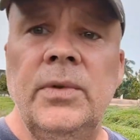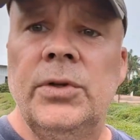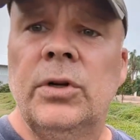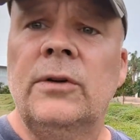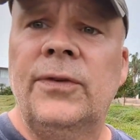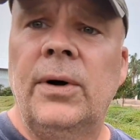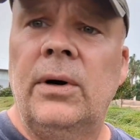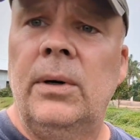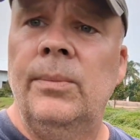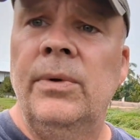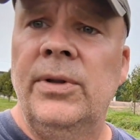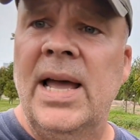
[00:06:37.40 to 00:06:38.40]
your
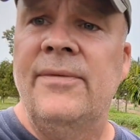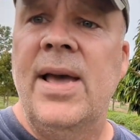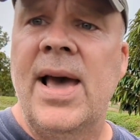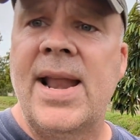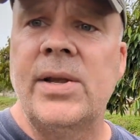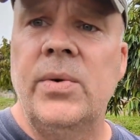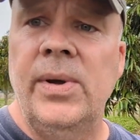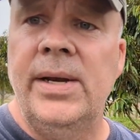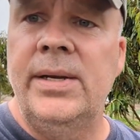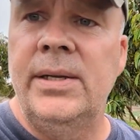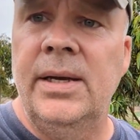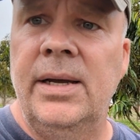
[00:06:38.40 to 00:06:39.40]
farm to have
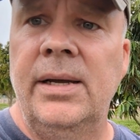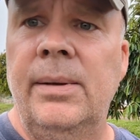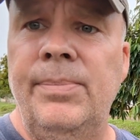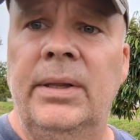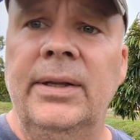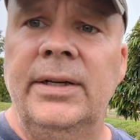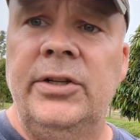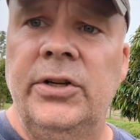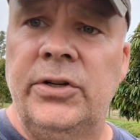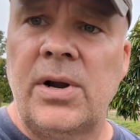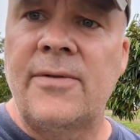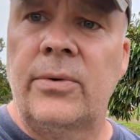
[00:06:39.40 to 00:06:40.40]
adequate uh, ability to
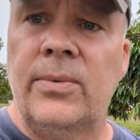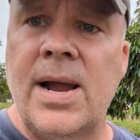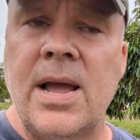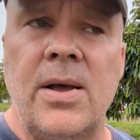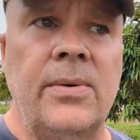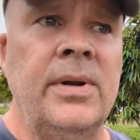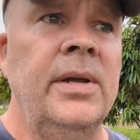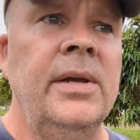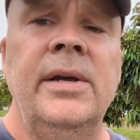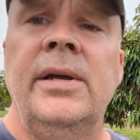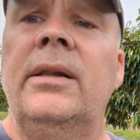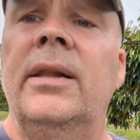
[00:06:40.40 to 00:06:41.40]
drive around,
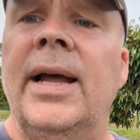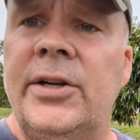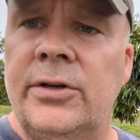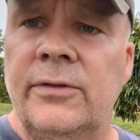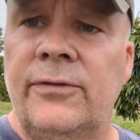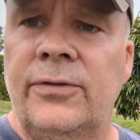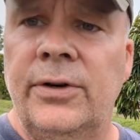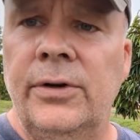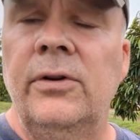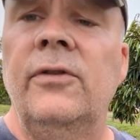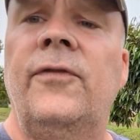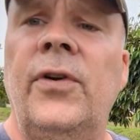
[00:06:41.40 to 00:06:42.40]
collect your
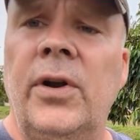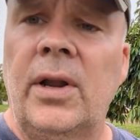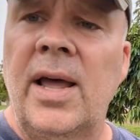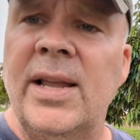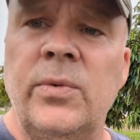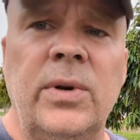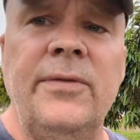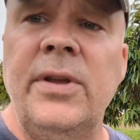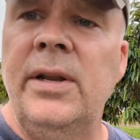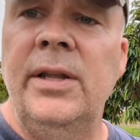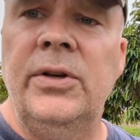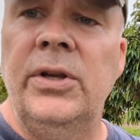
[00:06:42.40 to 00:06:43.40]
fruit, fertilize, whatever
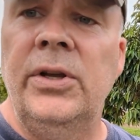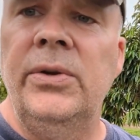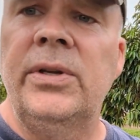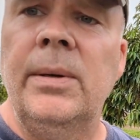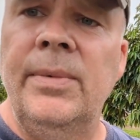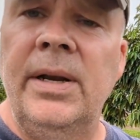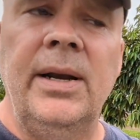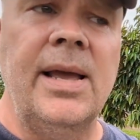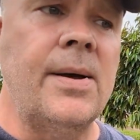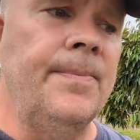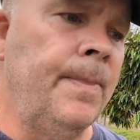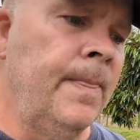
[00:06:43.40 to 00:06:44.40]
you need to do, come in and
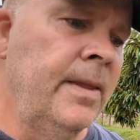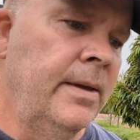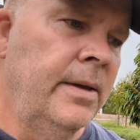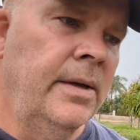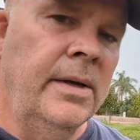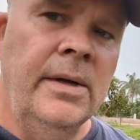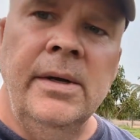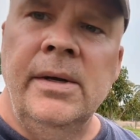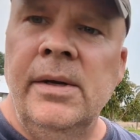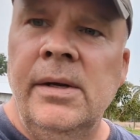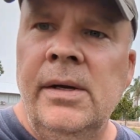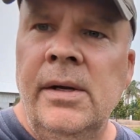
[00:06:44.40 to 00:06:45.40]
out.
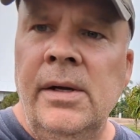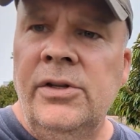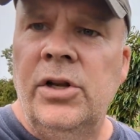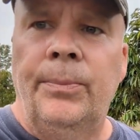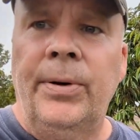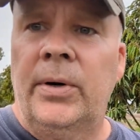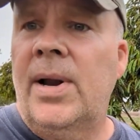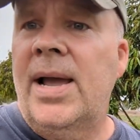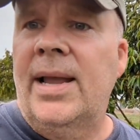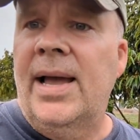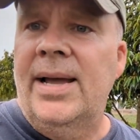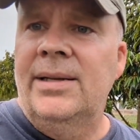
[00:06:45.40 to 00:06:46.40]
So per
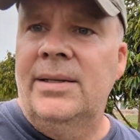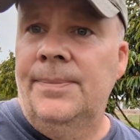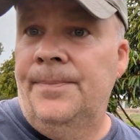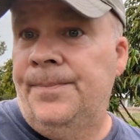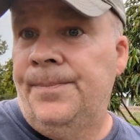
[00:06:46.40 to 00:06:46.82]
ride, guys,